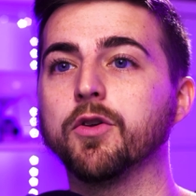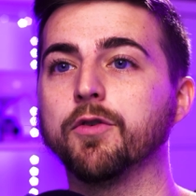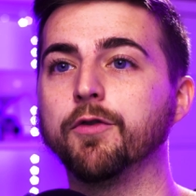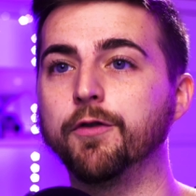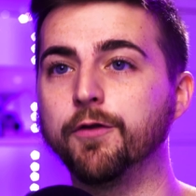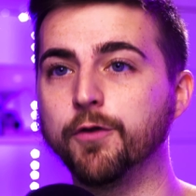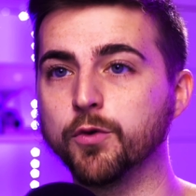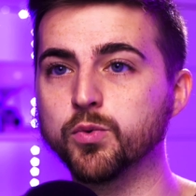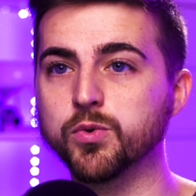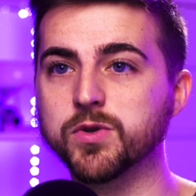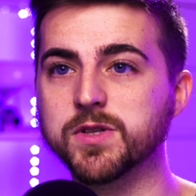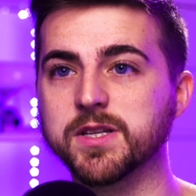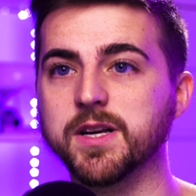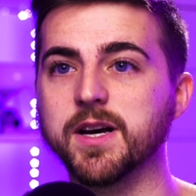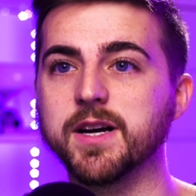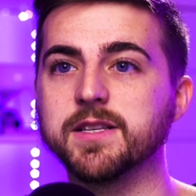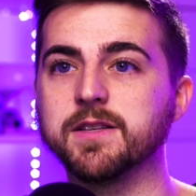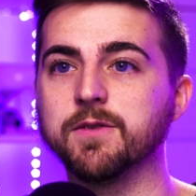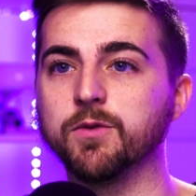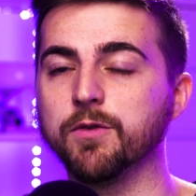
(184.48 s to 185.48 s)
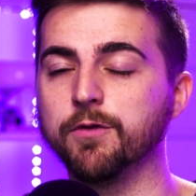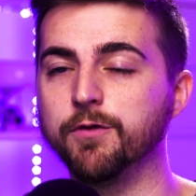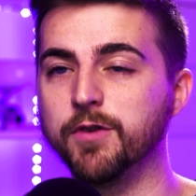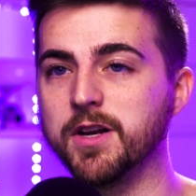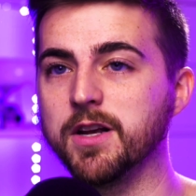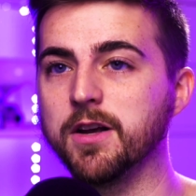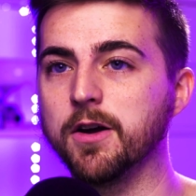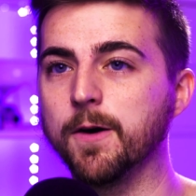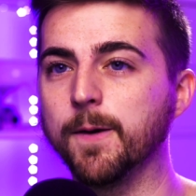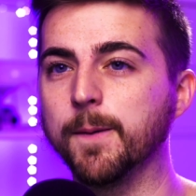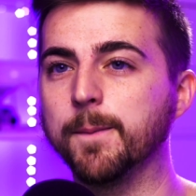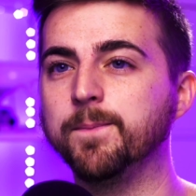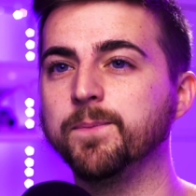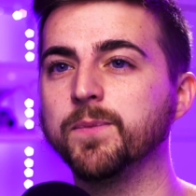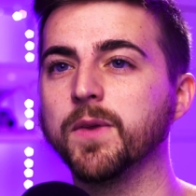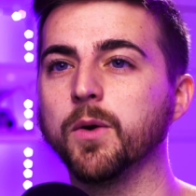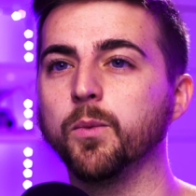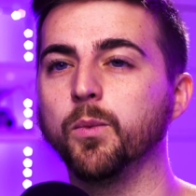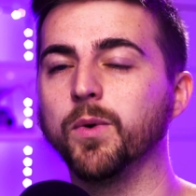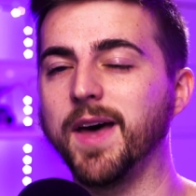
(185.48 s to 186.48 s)
the full size of the video
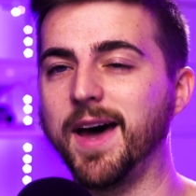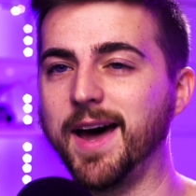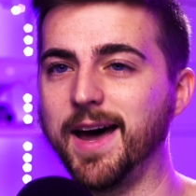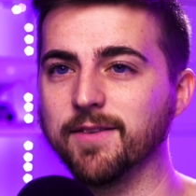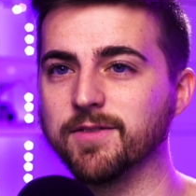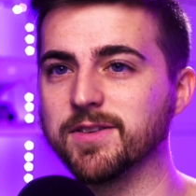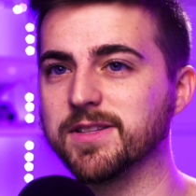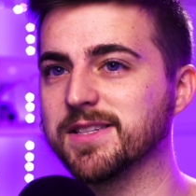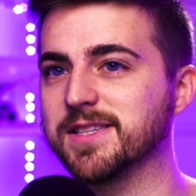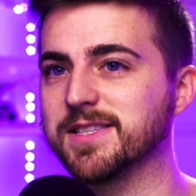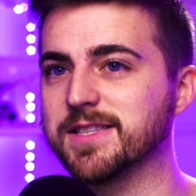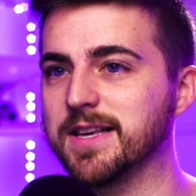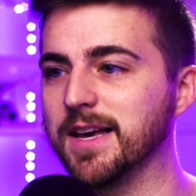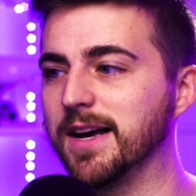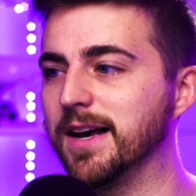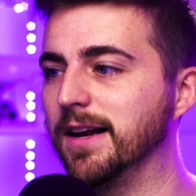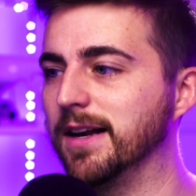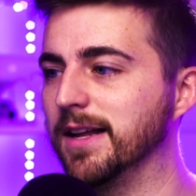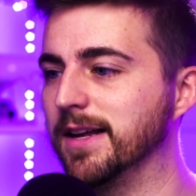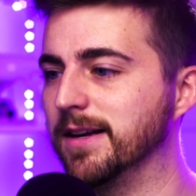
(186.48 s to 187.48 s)
without having to scale